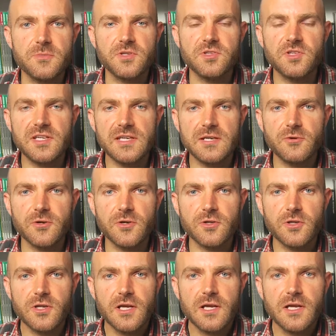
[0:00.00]

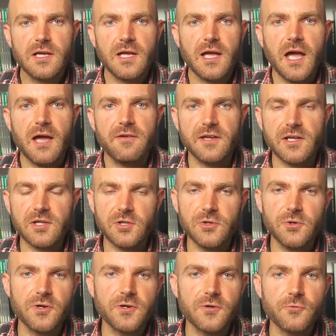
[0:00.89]
material, I've
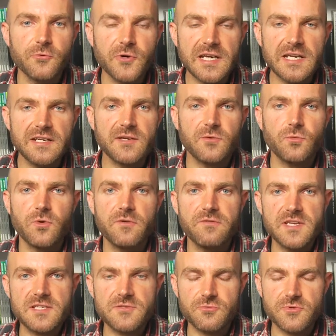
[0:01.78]
included a reading with
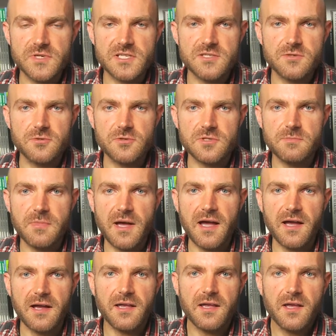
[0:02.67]
this resource
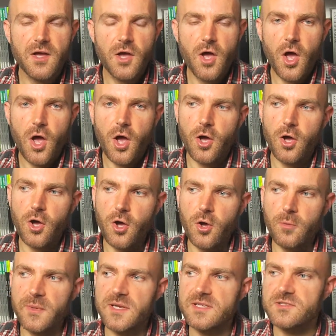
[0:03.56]
pack.
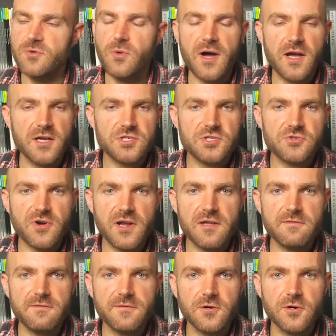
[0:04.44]
It's quite a
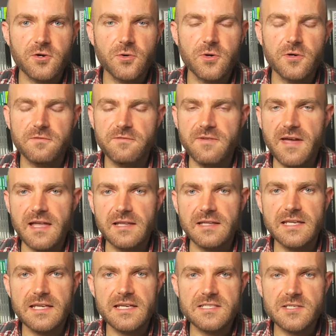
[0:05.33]
straightforward,
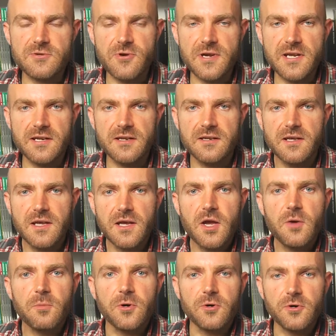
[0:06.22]
fairly easy reading,
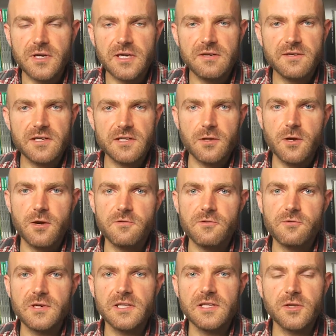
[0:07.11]
but it'll give you a lot
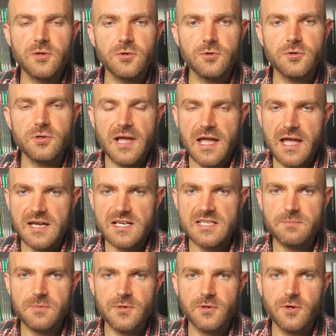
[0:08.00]
of really good
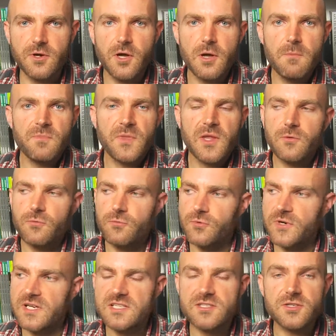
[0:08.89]
expert
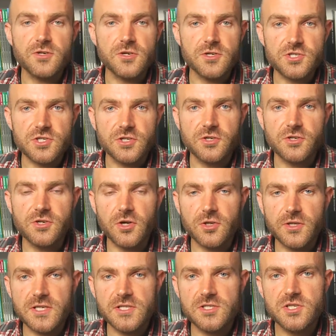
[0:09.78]
research and
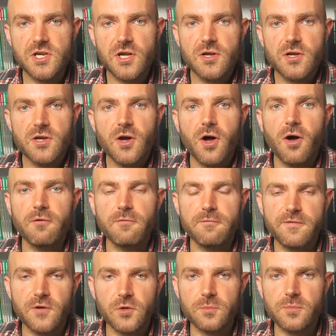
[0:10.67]
knowledge on
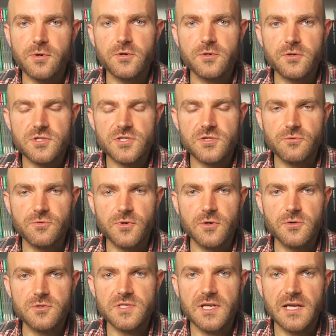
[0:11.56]
film production
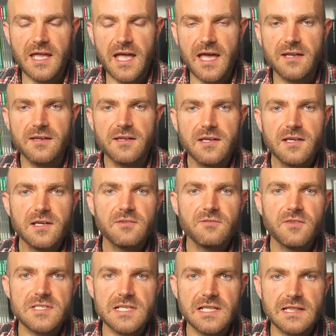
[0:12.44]
roles. Again,
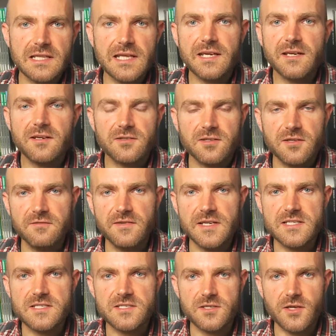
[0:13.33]
there's a link to
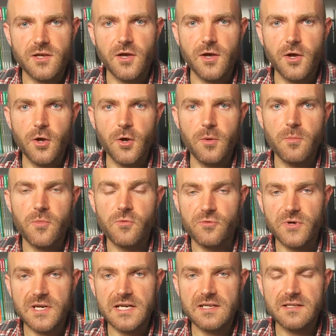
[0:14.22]
this
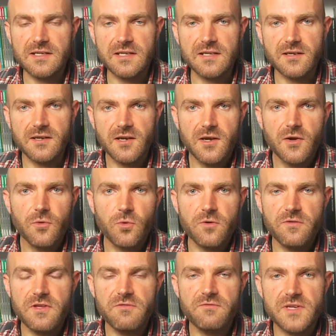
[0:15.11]
reading
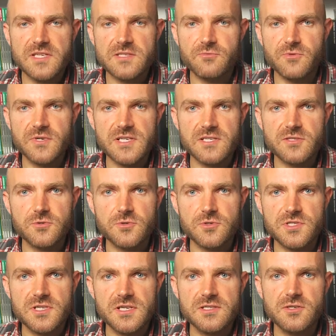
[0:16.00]
within this
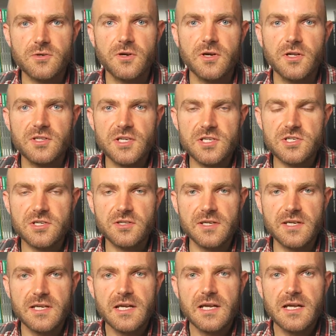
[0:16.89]
resources.
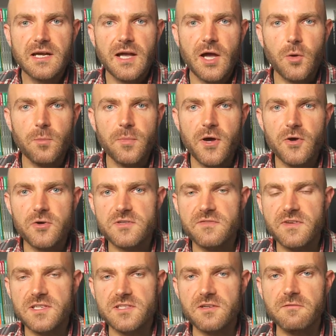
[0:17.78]
Additionally, I'll
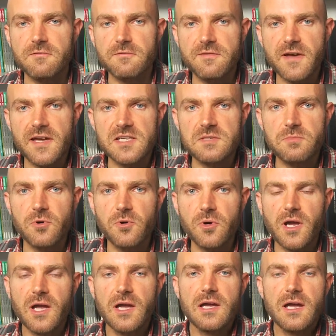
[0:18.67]
post this on
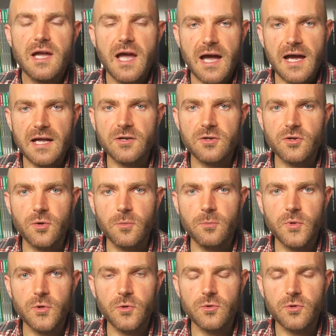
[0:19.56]
Facebook and
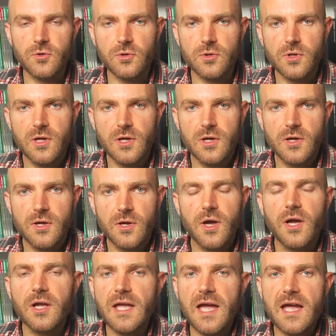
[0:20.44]
on Moodle.
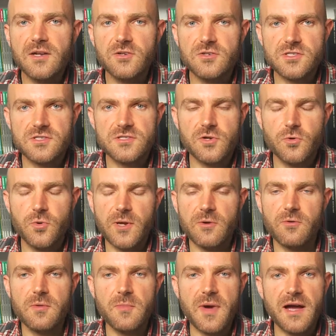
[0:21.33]
Again, just as a
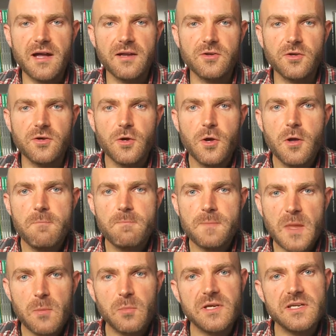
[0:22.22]
quick reminder,
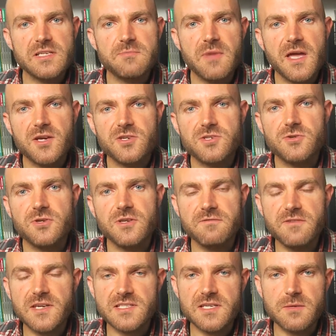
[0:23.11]
please make sure you
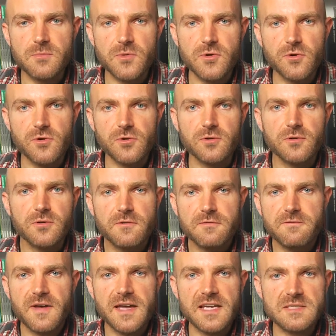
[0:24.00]
visit Moodle,
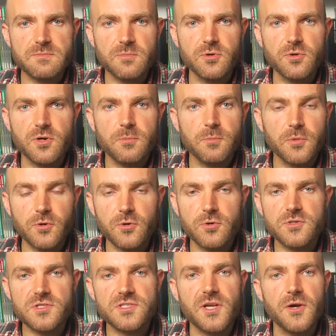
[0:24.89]
Facebook, but
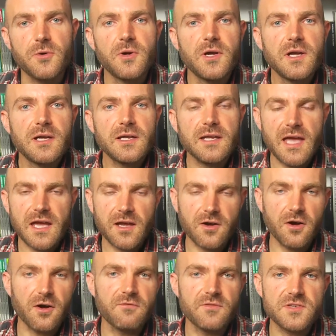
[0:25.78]
also get
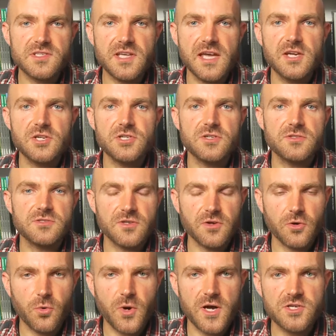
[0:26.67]
conversations
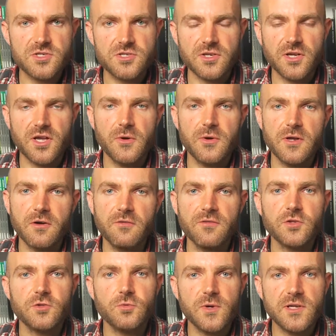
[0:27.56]
and question going on
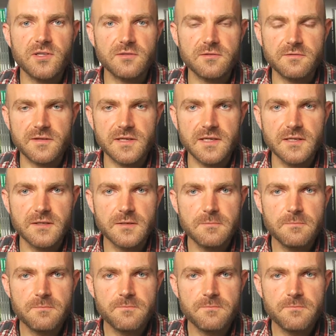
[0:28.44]
the Twitter feed.